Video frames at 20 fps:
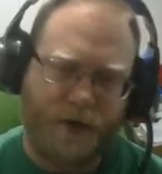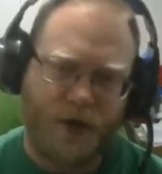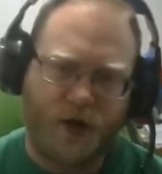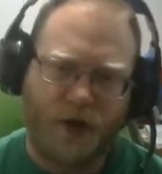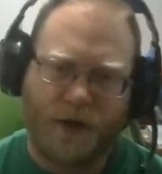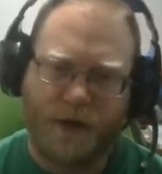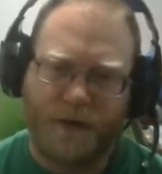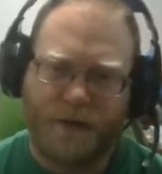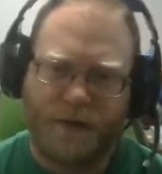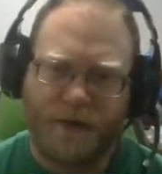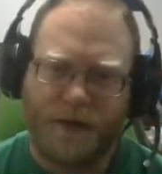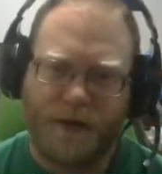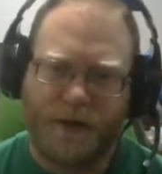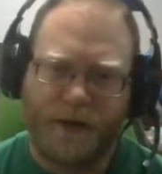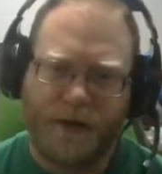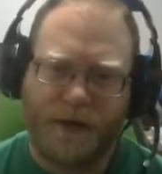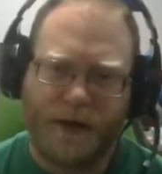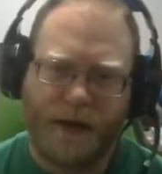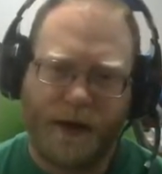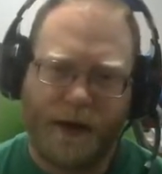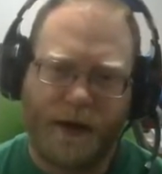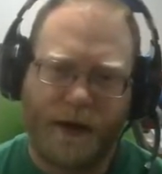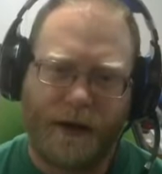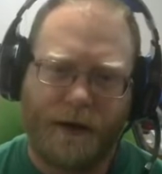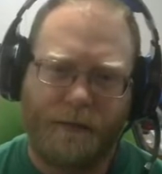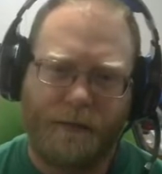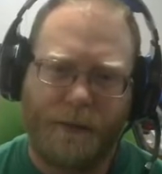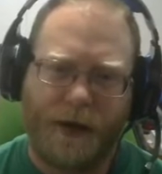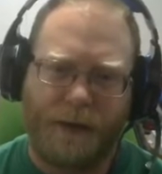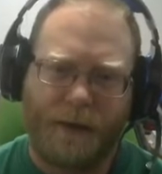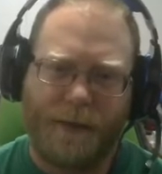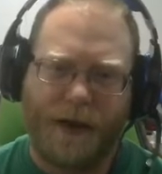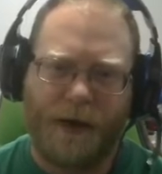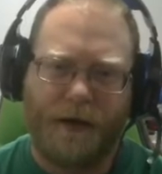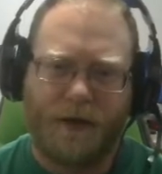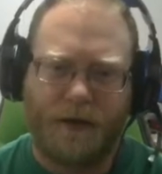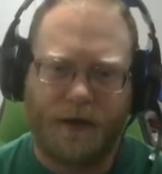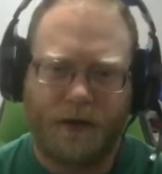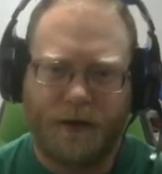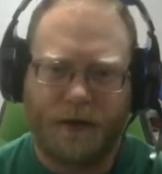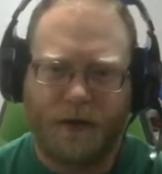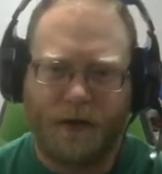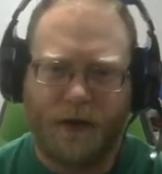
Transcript: shift and middle mouse,